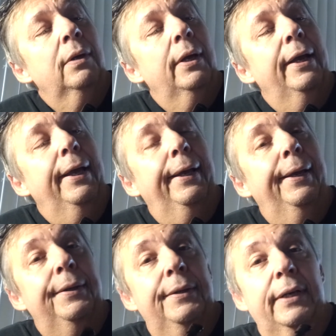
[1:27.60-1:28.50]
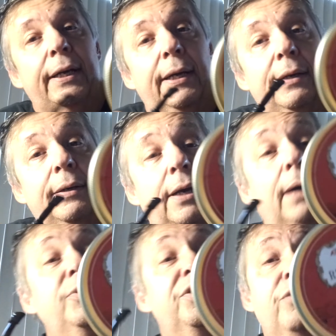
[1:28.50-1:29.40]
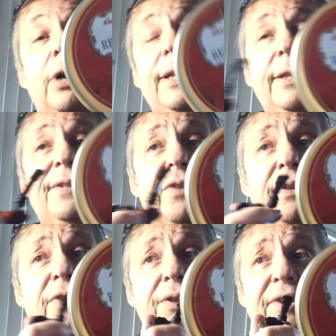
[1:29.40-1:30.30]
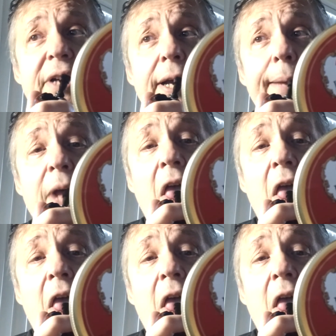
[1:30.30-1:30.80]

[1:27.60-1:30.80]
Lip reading: And I'm just trying this for the first time,